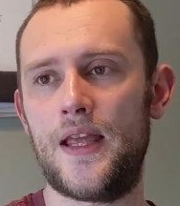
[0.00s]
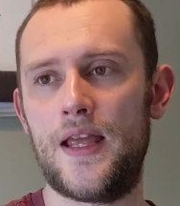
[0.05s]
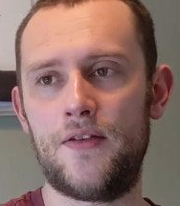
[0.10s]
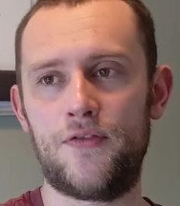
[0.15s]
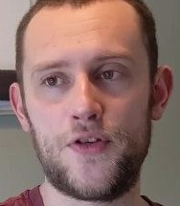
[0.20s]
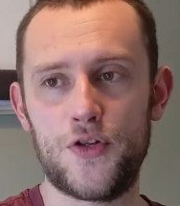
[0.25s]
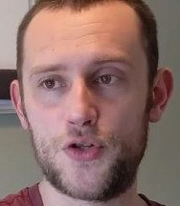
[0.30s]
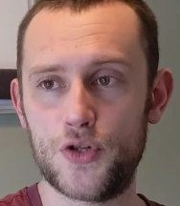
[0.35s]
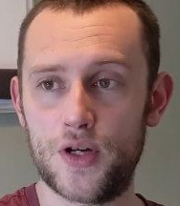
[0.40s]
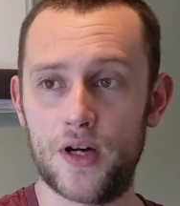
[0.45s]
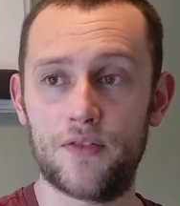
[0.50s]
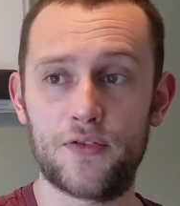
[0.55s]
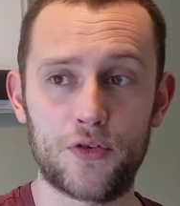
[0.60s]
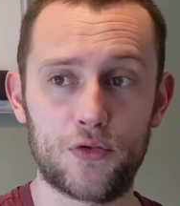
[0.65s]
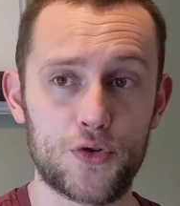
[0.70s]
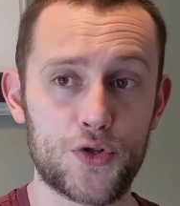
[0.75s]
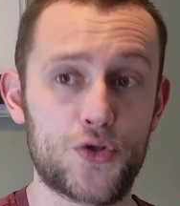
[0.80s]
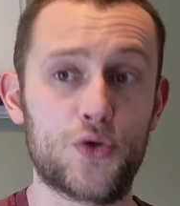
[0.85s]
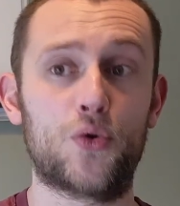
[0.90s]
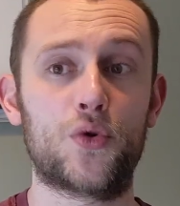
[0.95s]
if you do have the
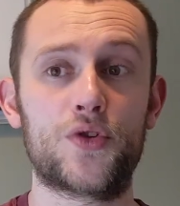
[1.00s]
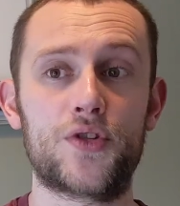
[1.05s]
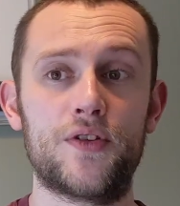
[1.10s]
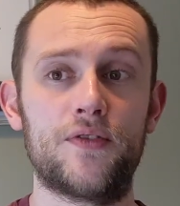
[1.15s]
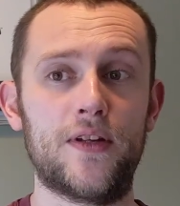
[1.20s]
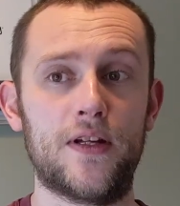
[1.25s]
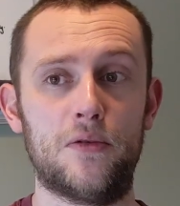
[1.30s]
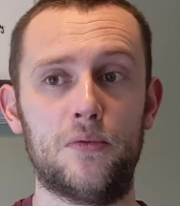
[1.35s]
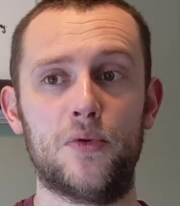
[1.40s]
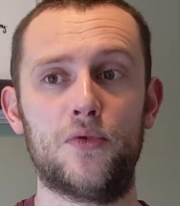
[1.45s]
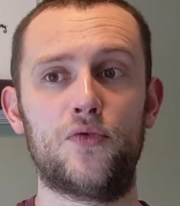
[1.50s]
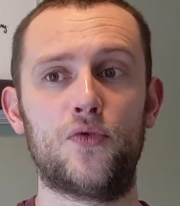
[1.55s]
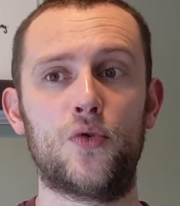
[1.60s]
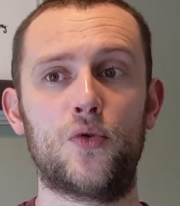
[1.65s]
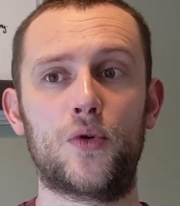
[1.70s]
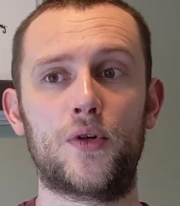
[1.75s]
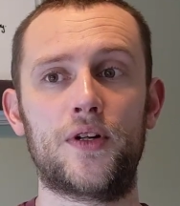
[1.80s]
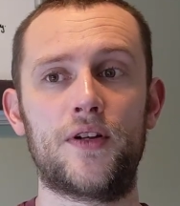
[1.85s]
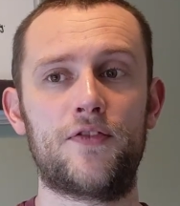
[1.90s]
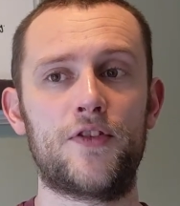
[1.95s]
resource available
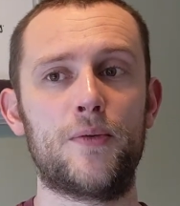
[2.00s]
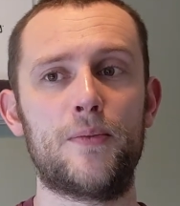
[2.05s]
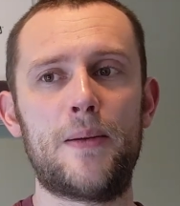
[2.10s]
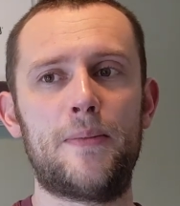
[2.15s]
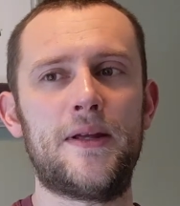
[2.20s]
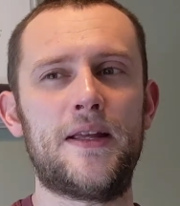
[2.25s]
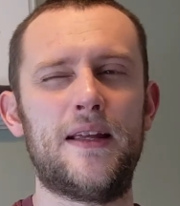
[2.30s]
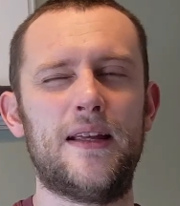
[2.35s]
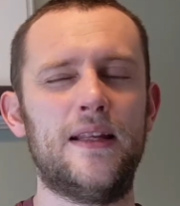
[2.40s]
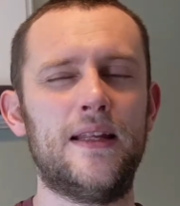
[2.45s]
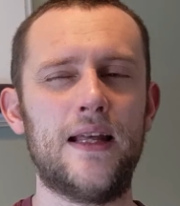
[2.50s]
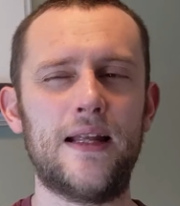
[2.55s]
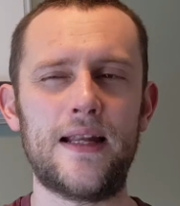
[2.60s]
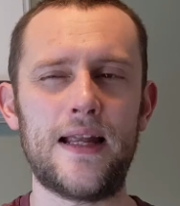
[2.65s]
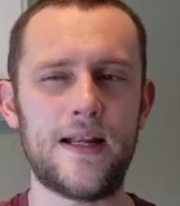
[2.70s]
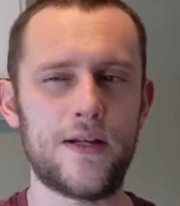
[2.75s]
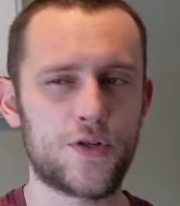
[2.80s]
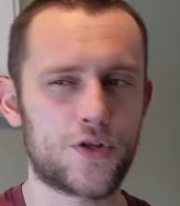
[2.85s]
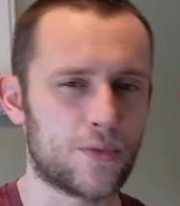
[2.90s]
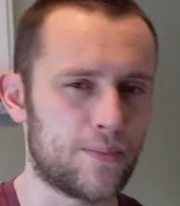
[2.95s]
for it, if you're maybe in that
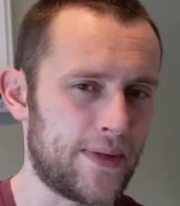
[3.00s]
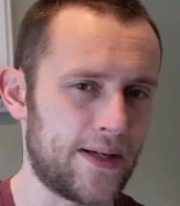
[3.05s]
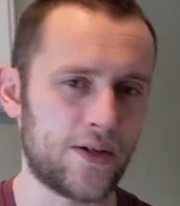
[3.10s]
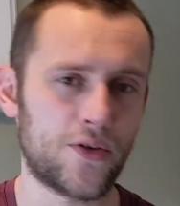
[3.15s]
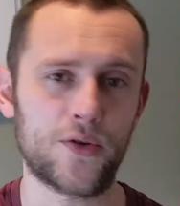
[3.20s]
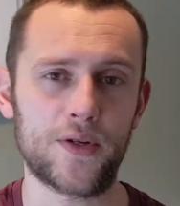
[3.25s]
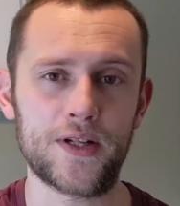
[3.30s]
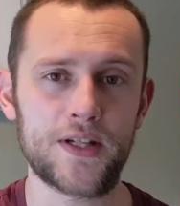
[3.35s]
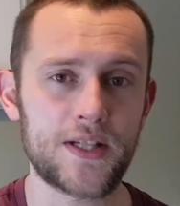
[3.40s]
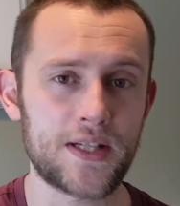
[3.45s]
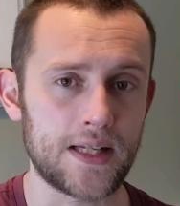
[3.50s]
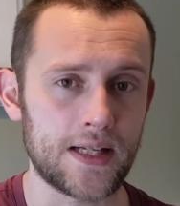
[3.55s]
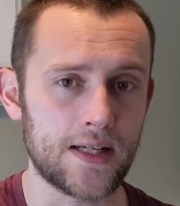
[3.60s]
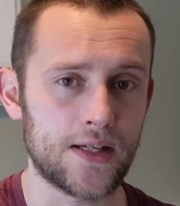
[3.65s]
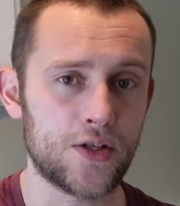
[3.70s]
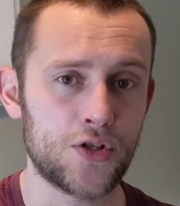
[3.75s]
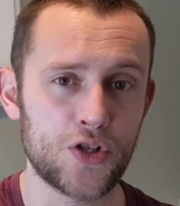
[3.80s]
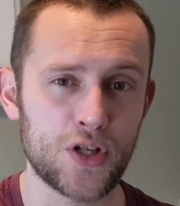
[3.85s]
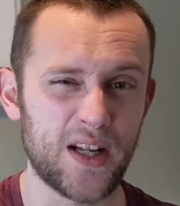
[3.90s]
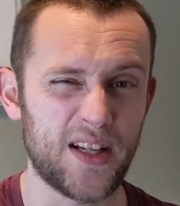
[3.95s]
intermediary
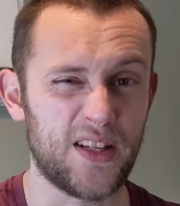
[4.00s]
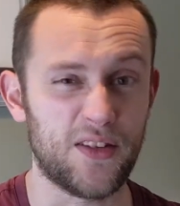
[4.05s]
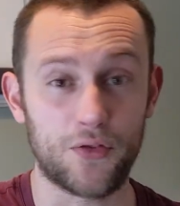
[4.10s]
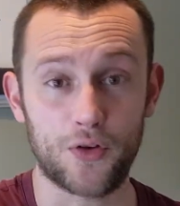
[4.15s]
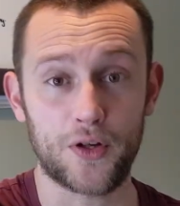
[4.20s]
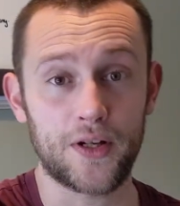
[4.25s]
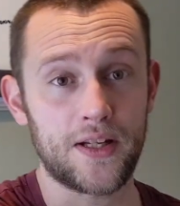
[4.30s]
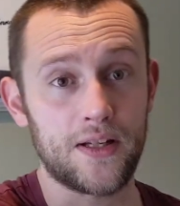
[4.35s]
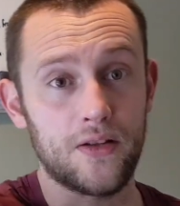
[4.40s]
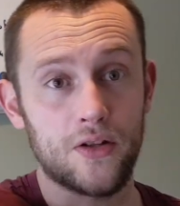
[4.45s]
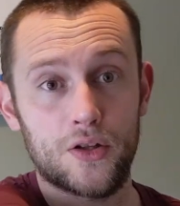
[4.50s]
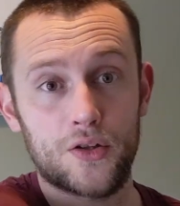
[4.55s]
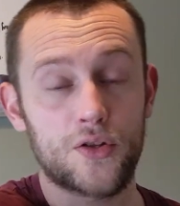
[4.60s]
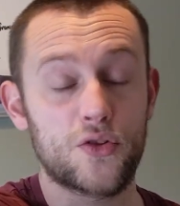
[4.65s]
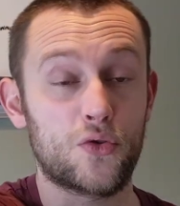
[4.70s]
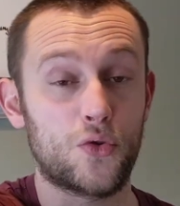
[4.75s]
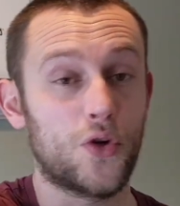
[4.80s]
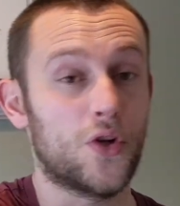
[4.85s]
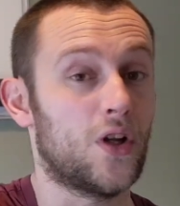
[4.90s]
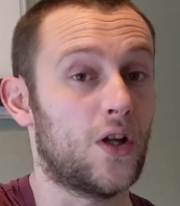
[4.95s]
stage and you've already looked
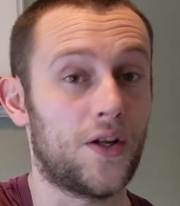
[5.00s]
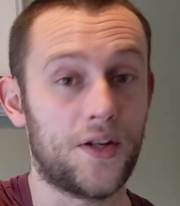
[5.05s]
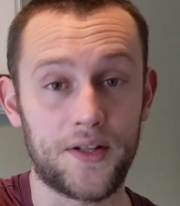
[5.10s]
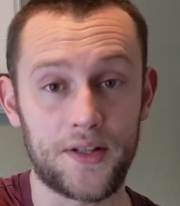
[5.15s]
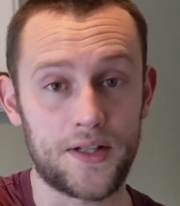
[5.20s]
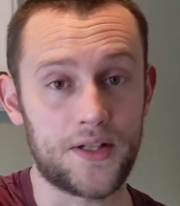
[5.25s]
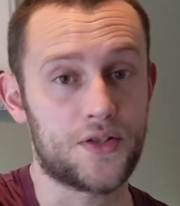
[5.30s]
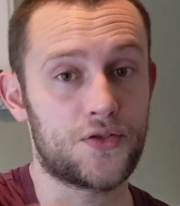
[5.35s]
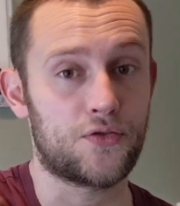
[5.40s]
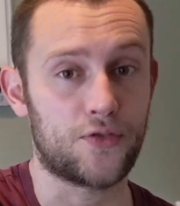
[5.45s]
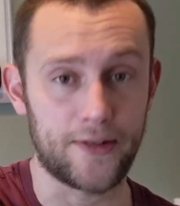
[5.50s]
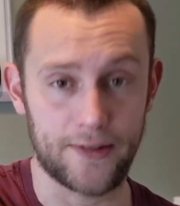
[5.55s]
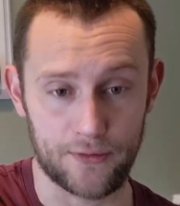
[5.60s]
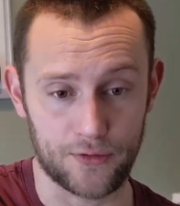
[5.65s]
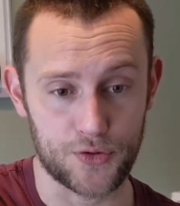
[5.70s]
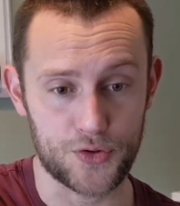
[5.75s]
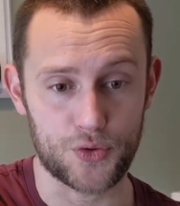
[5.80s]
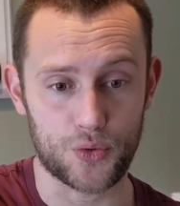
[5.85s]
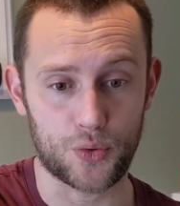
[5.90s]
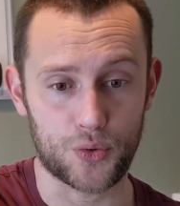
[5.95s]
through a lot of these free
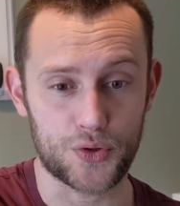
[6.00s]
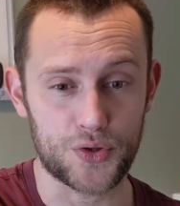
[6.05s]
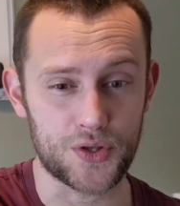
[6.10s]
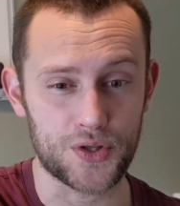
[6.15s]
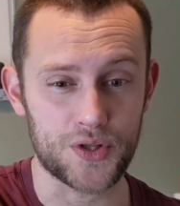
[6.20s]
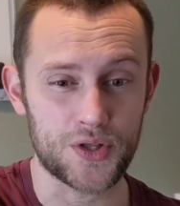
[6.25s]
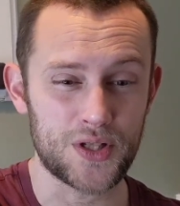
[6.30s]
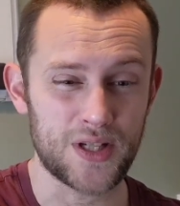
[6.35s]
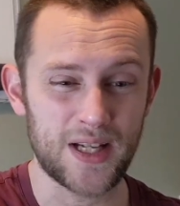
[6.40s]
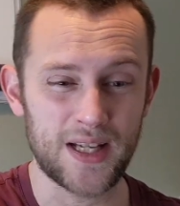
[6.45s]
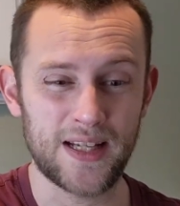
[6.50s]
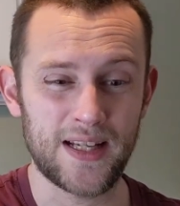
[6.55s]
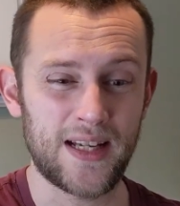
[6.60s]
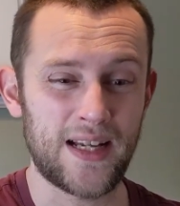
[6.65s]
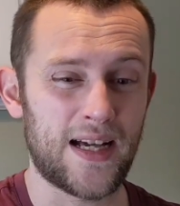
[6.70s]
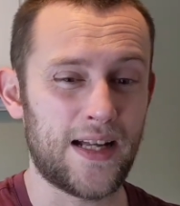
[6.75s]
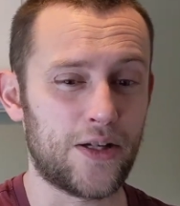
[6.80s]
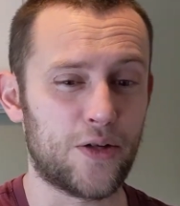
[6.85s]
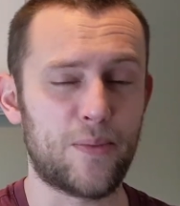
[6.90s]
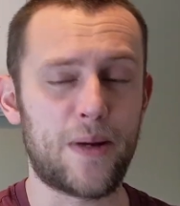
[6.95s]
resources
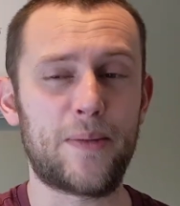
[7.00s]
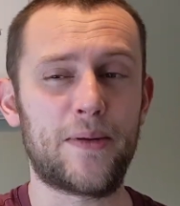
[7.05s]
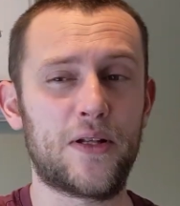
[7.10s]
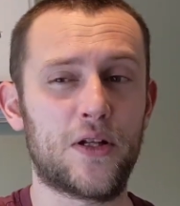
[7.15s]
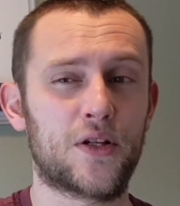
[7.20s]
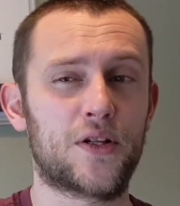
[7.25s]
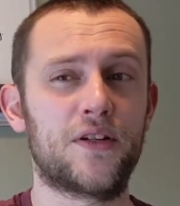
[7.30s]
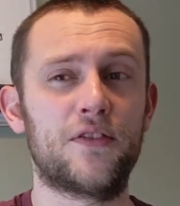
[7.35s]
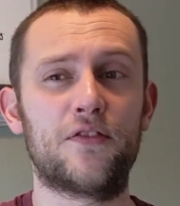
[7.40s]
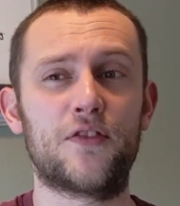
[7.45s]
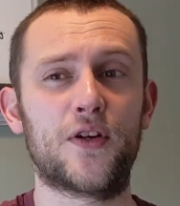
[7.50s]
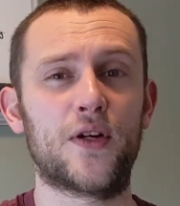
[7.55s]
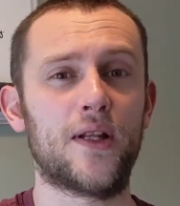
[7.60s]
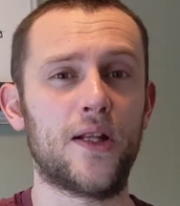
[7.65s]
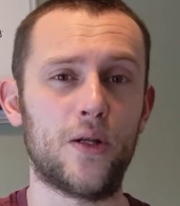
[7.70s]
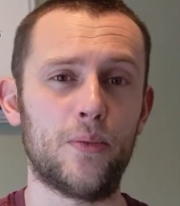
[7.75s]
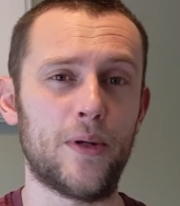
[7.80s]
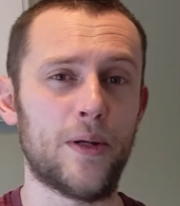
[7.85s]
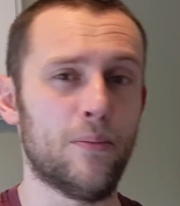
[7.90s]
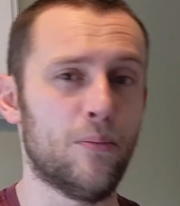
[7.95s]
and you're maybe looking for a
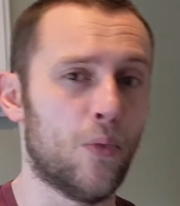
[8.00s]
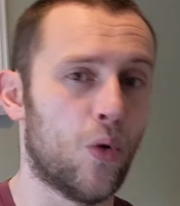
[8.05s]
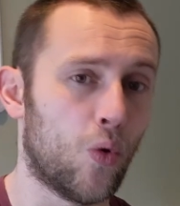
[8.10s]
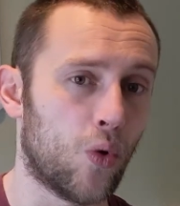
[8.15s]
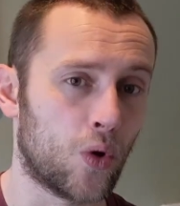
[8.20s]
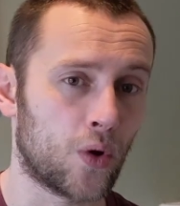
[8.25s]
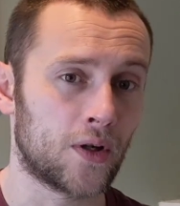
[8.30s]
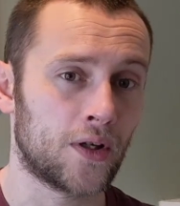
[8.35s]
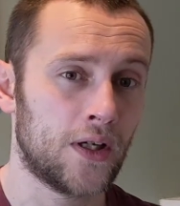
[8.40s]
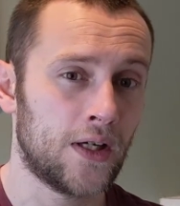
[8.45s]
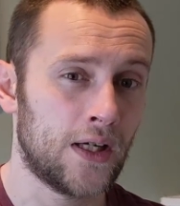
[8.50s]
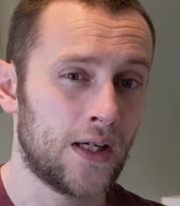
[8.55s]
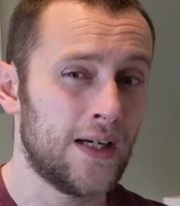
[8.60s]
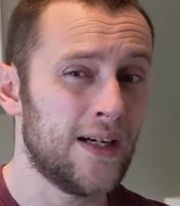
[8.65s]
little bit more